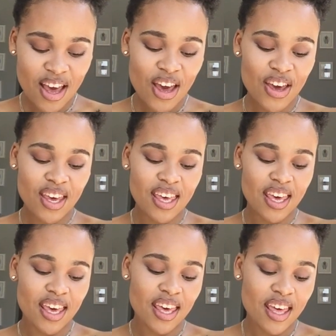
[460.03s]

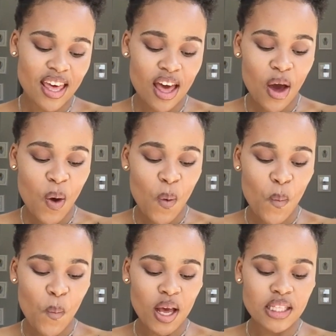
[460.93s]
Okay,
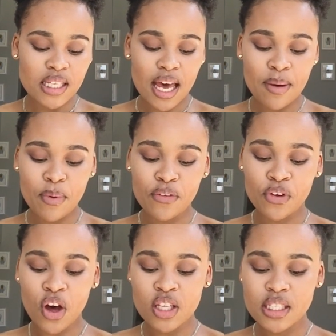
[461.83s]
what type of
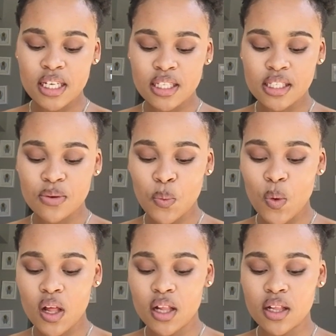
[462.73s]
content
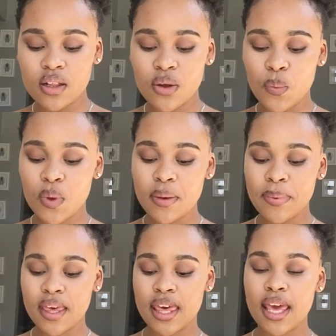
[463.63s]
will we
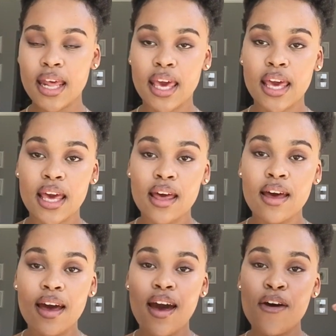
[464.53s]
be getting?
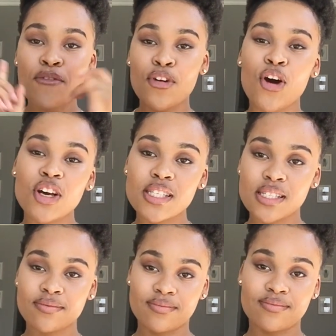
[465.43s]
Vlogs,
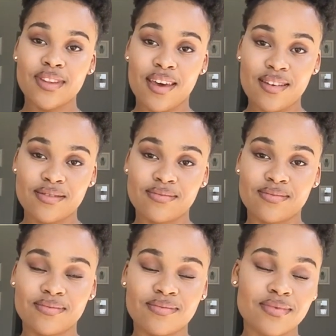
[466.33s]
ne?
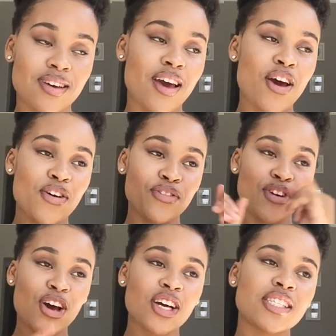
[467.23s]

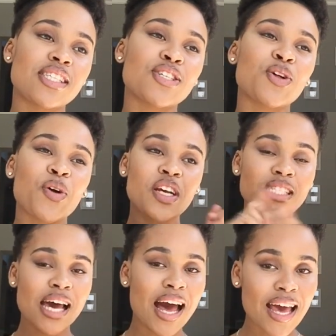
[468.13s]
Vlogs, story
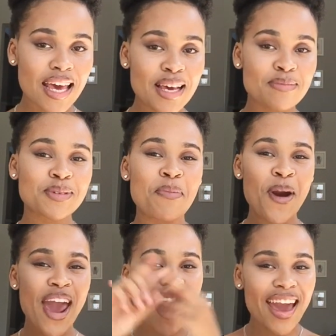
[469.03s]
times,
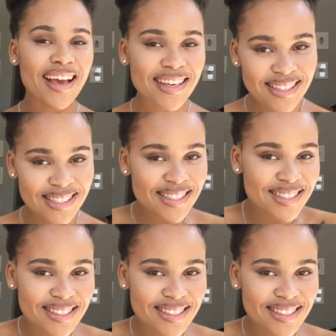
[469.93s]
pranks.